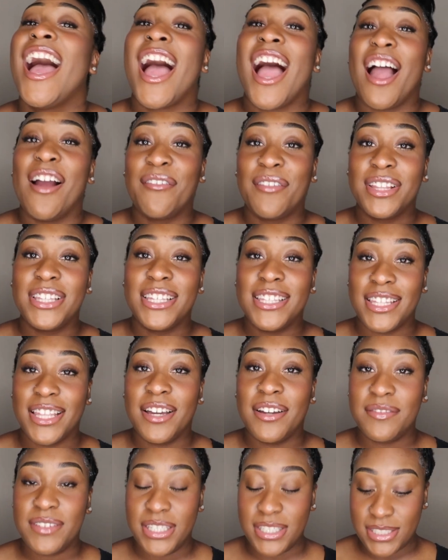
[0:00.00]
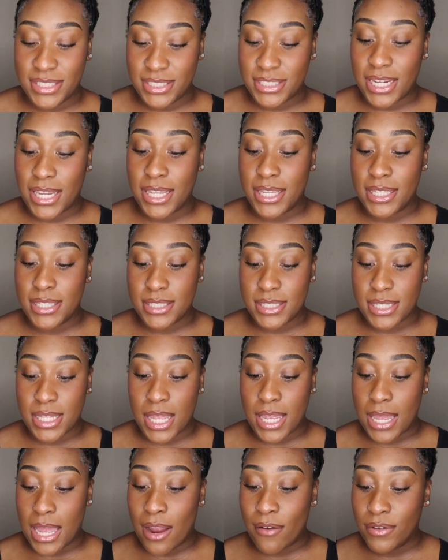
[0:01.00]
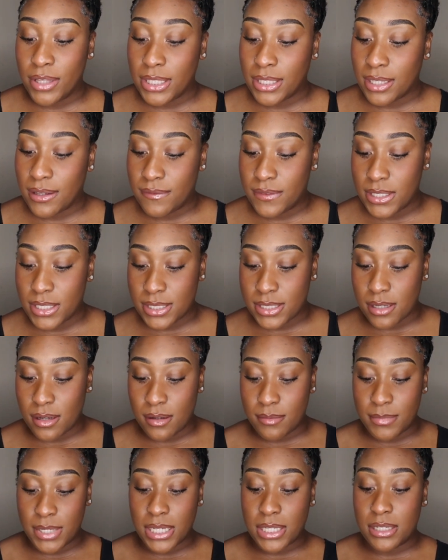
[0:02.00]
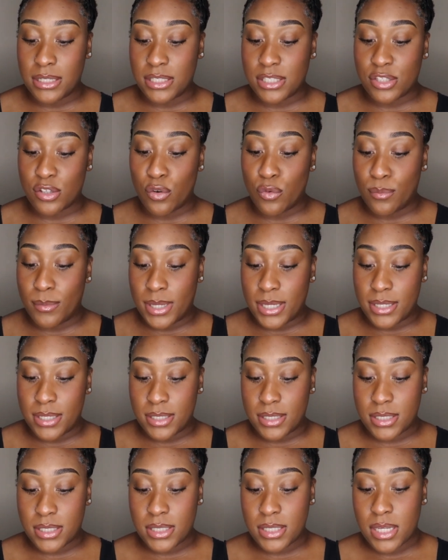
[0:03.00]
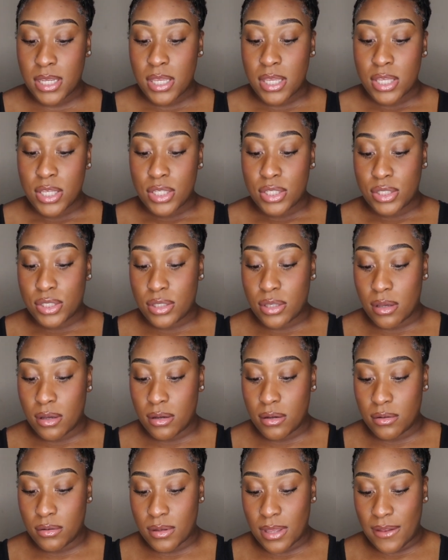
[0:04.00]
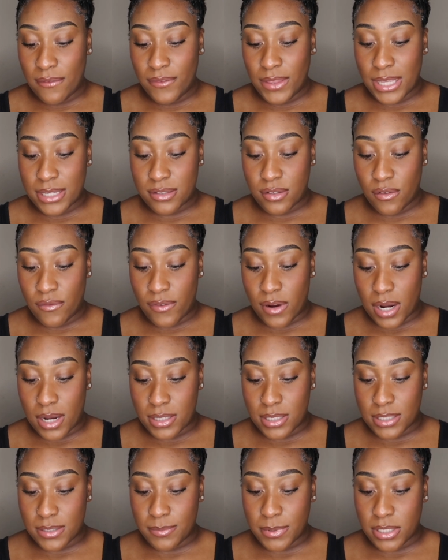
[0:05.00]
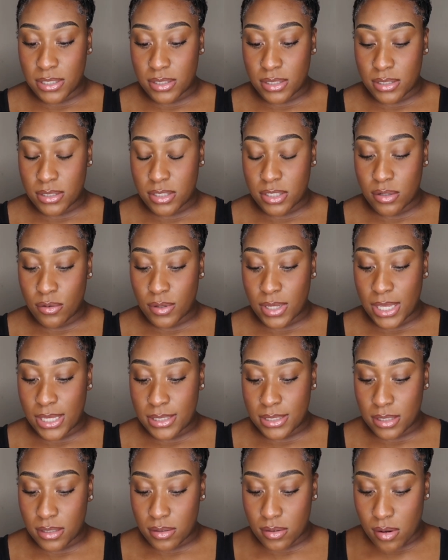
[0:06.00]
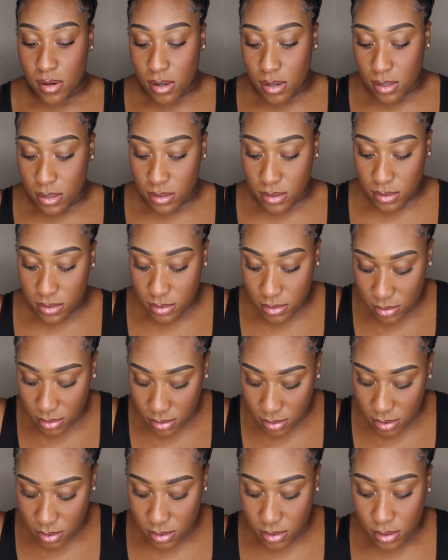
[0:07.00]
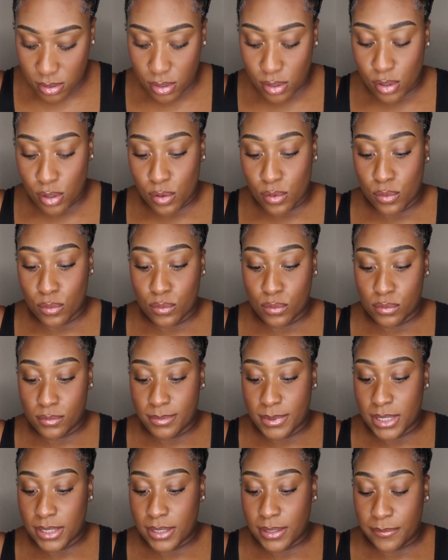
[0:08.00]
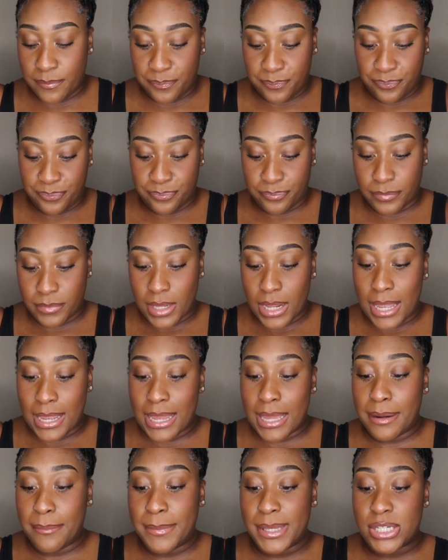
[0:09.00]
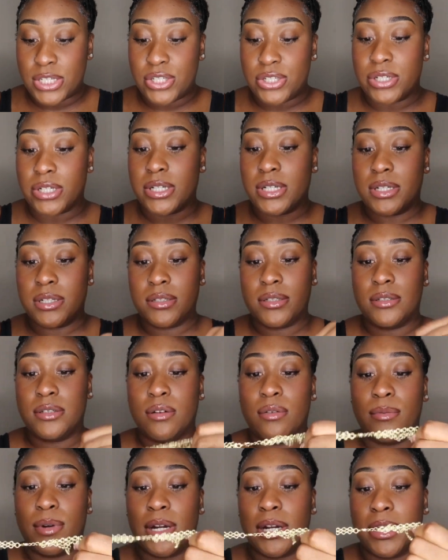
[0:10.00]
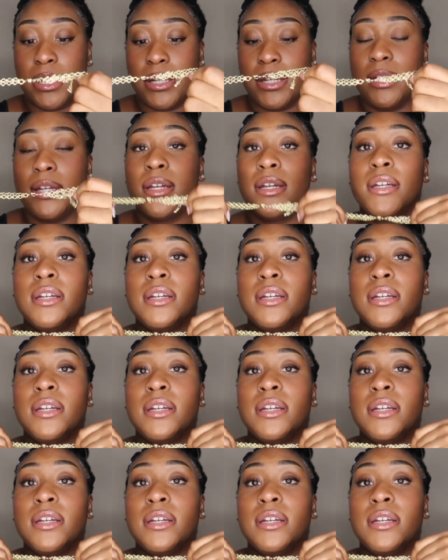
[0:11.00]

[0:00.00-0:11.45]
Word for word: I really love these chains. Like I really love this um necklace so much. So I feel like so far I've just been showcasing all gold, but I got a mixture, don't worry.